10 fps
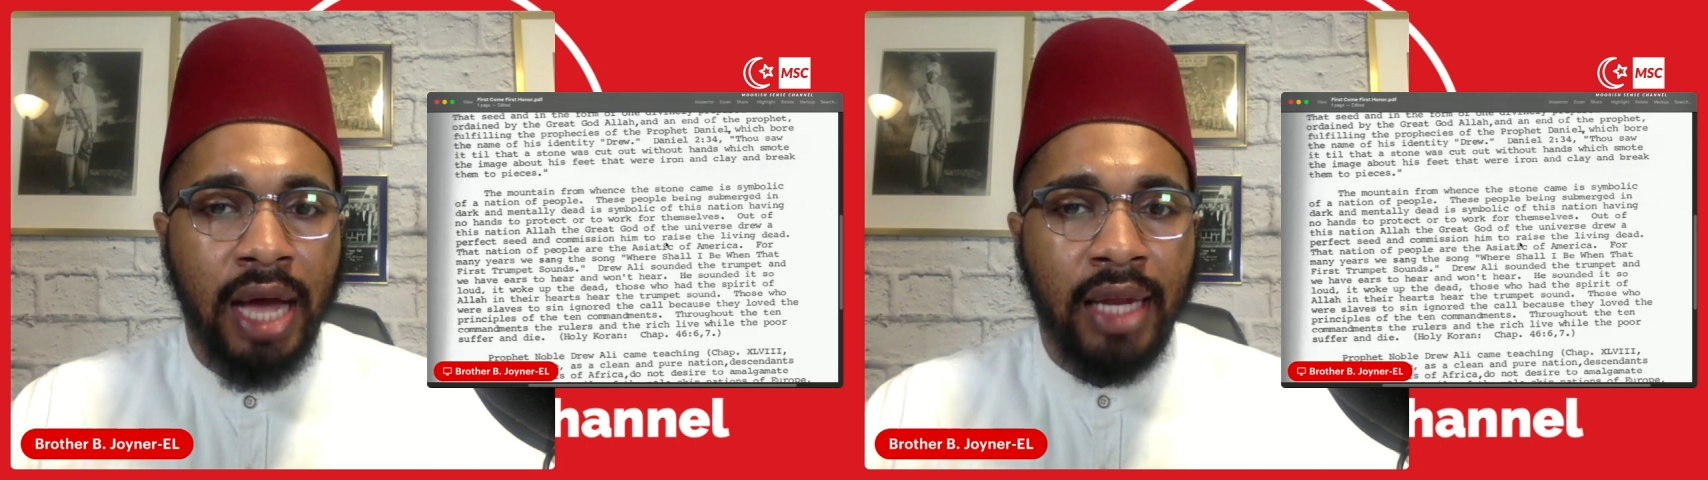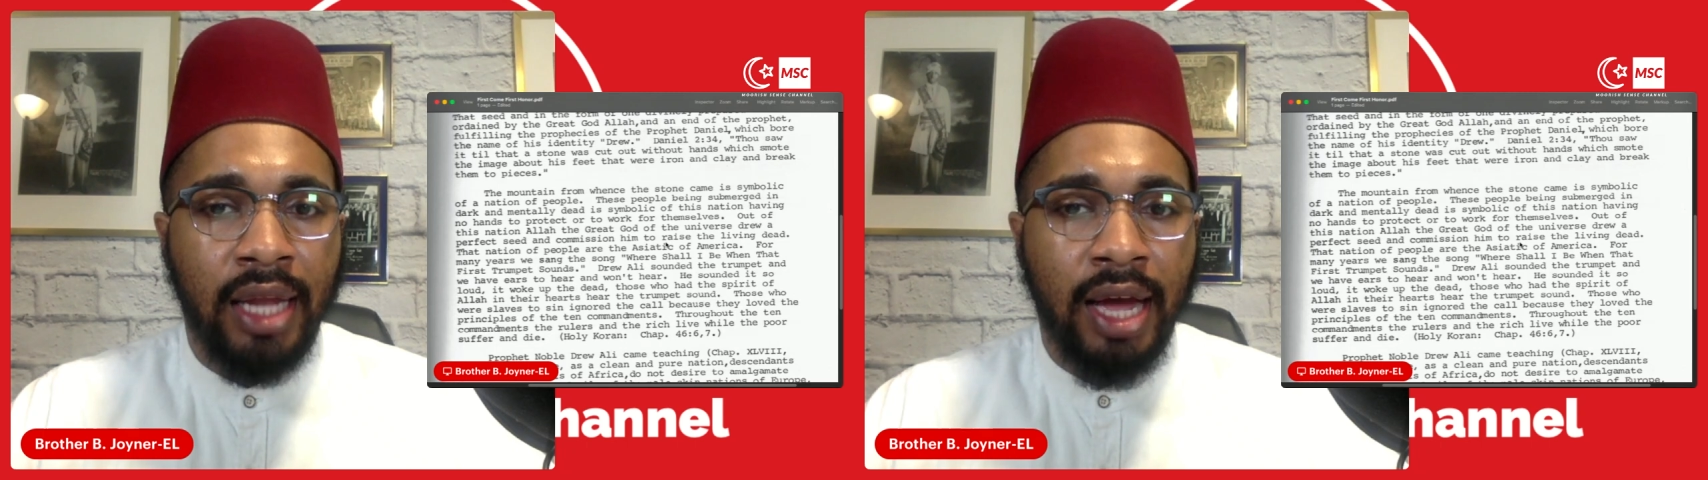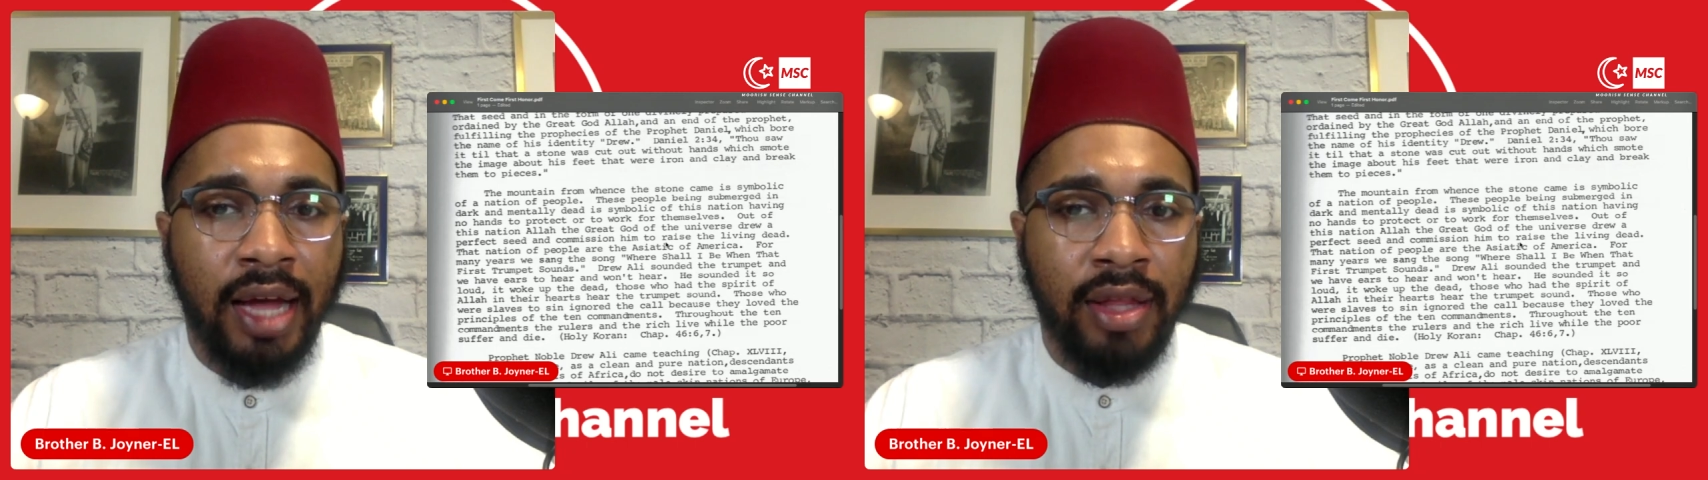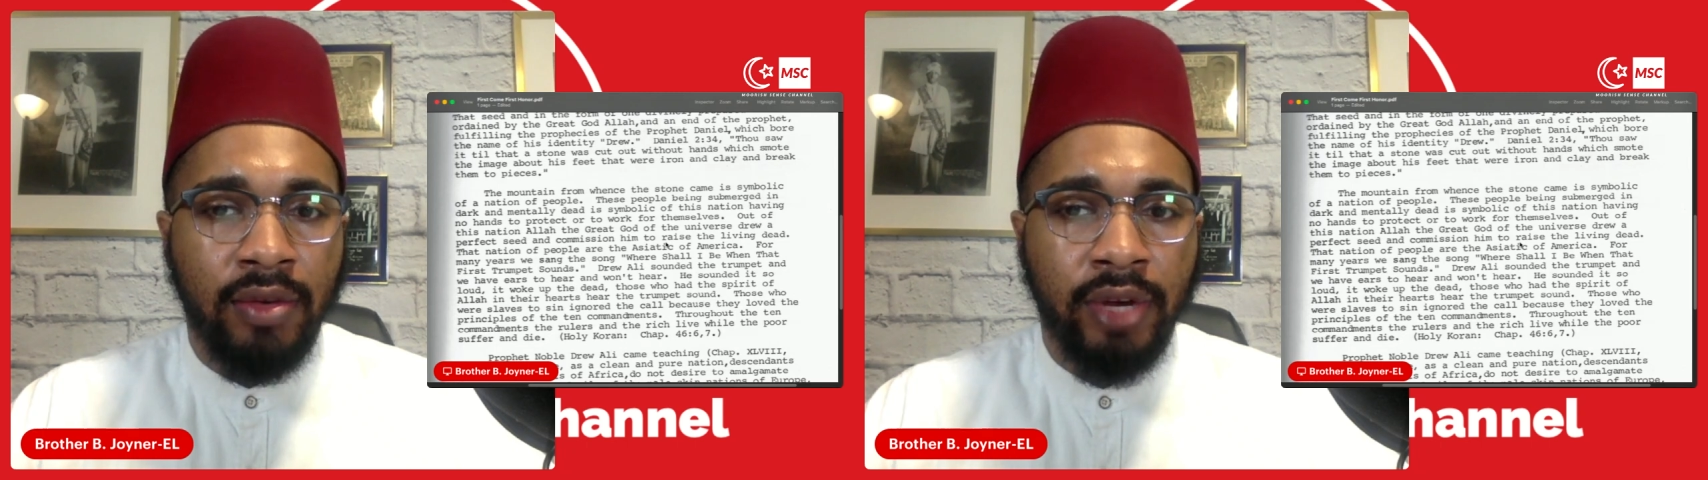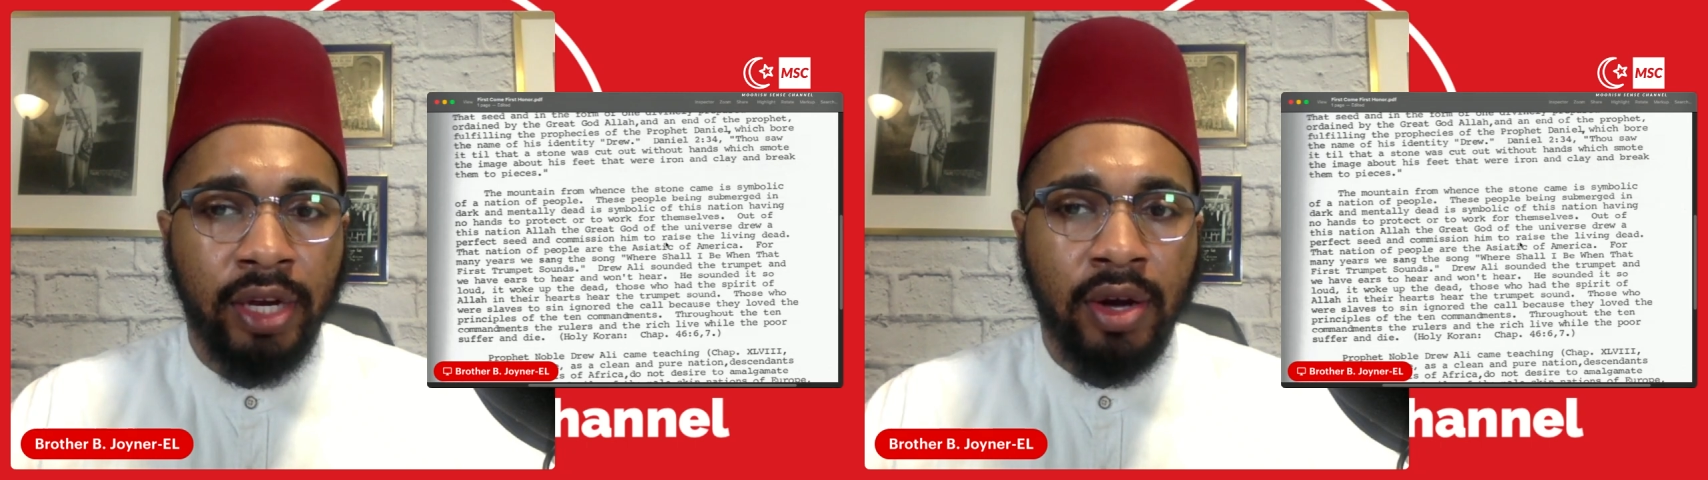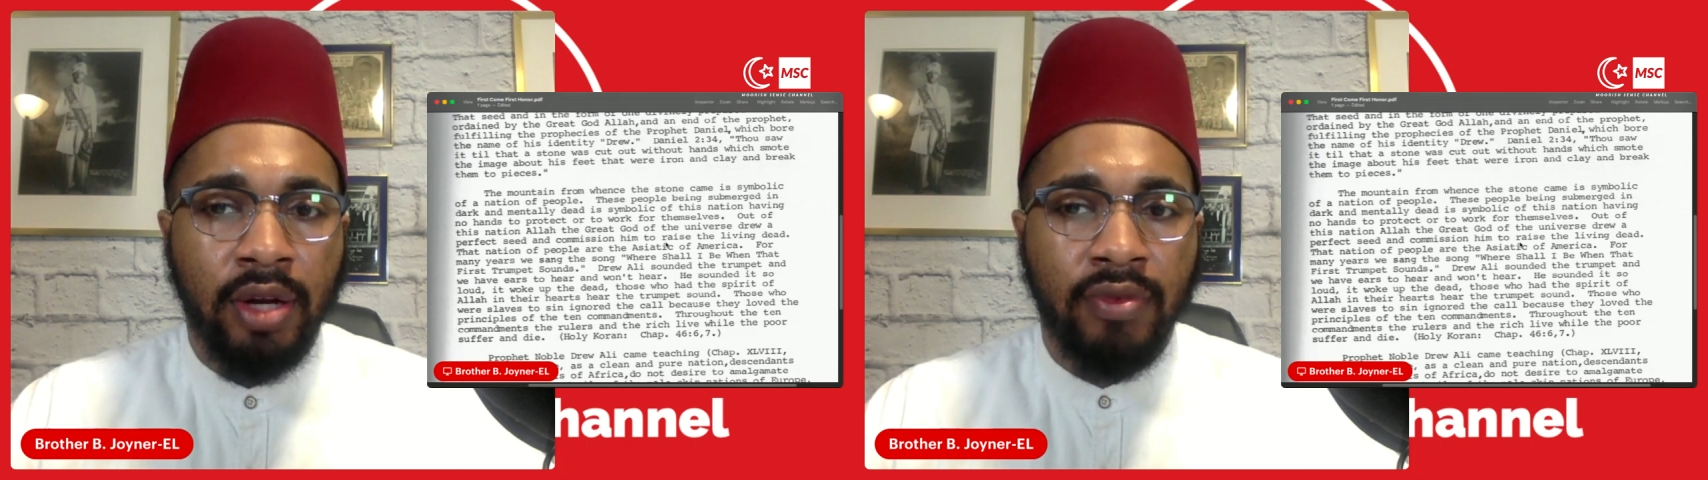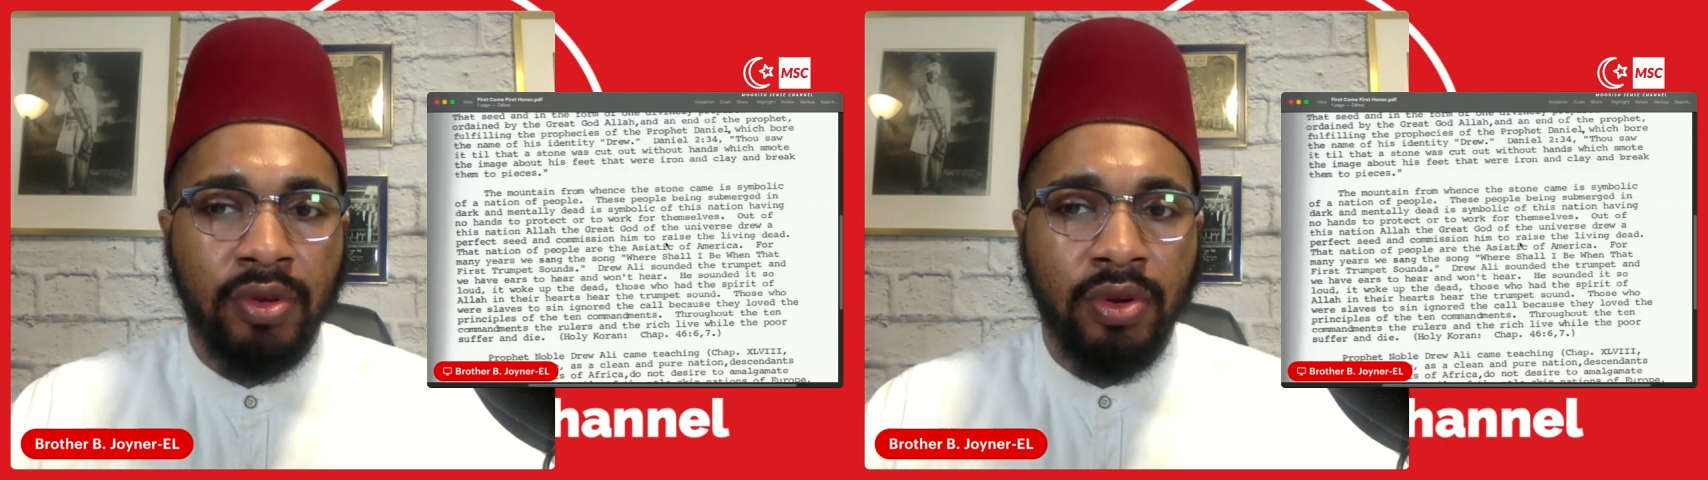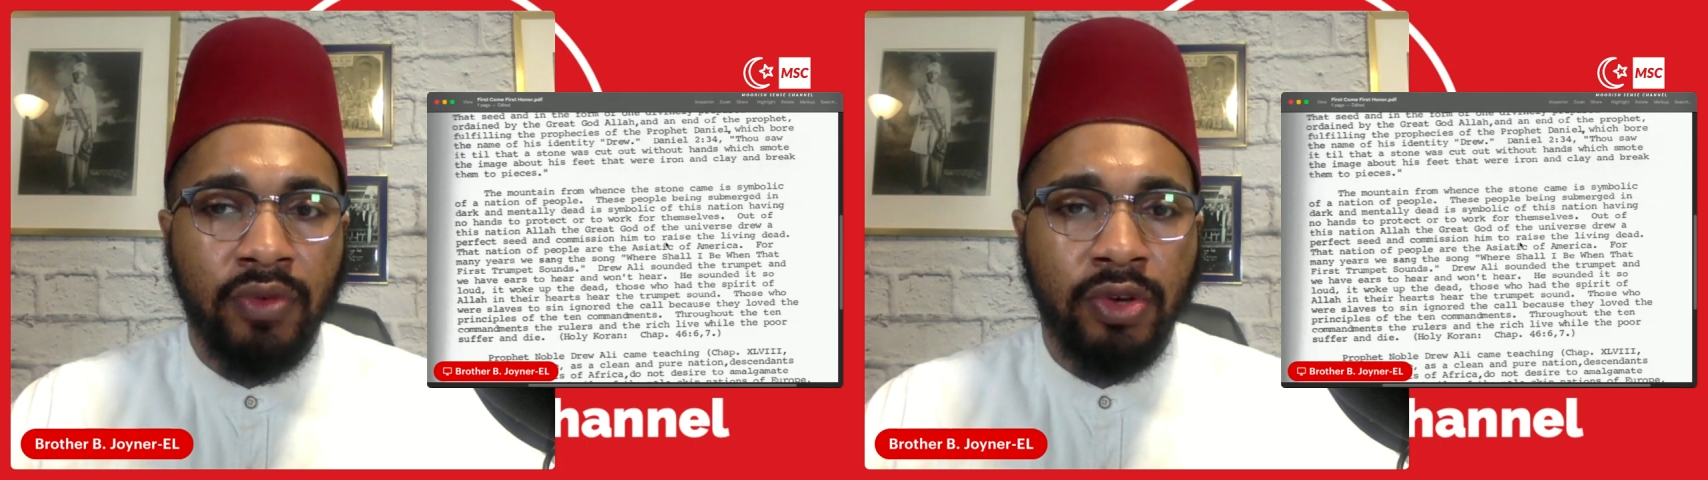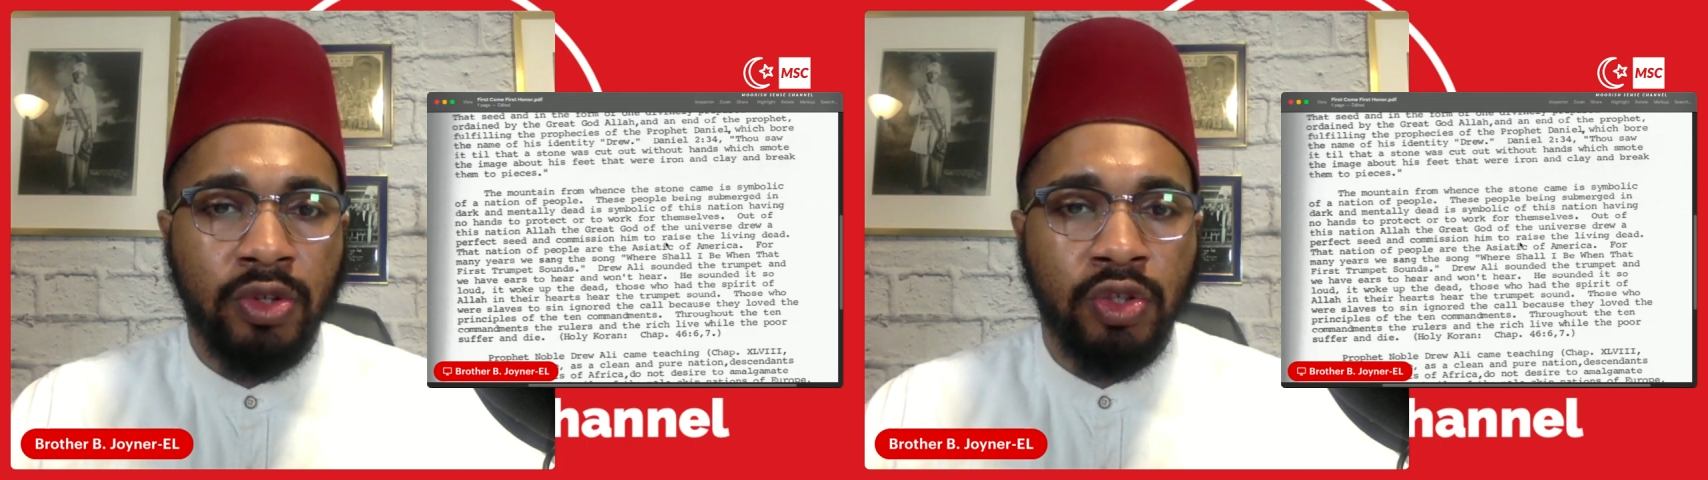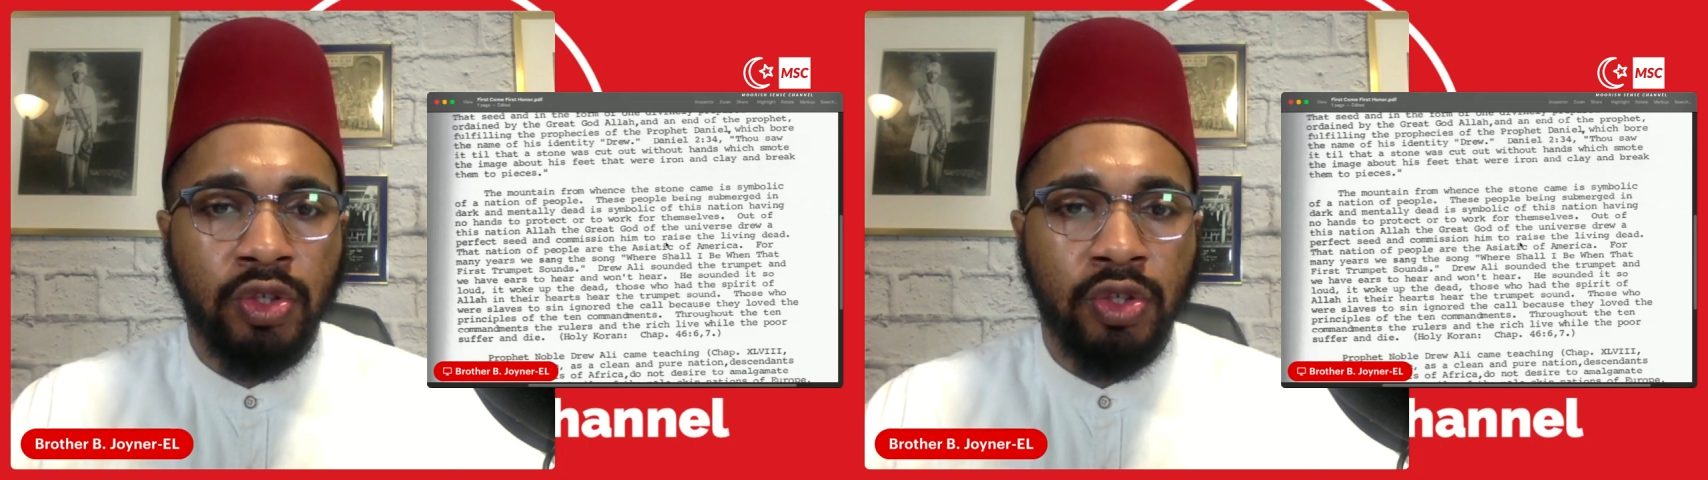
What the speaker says: Allah, the great God of the universe,